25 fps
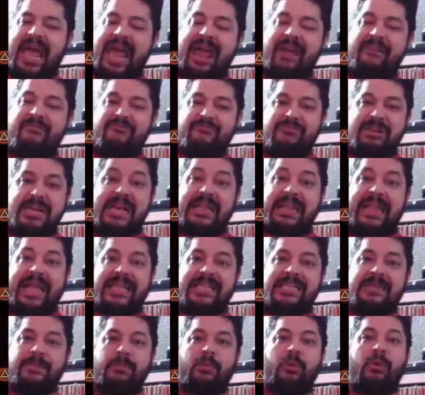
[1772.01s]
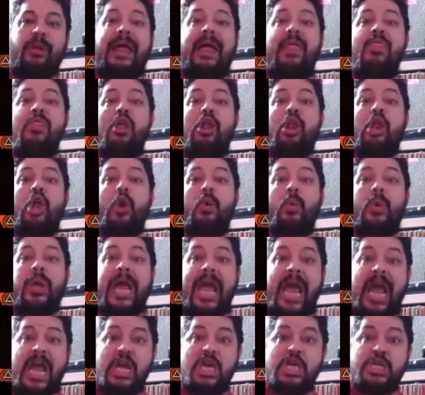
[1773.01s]
Every collectible and the
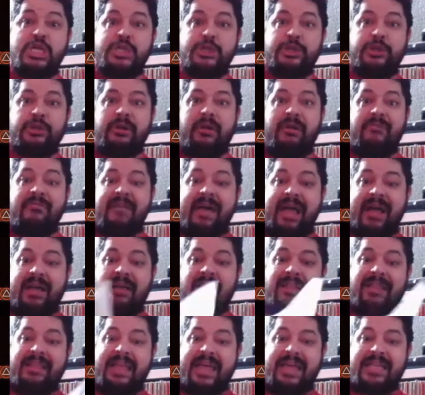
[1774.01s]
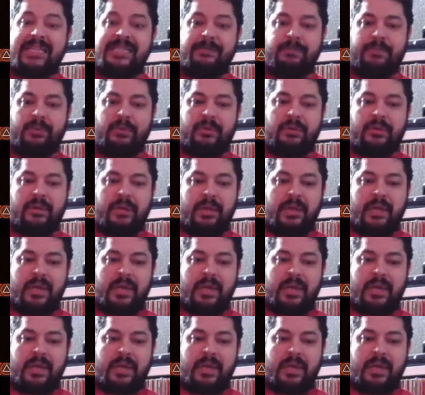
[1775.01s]
location of that collectible.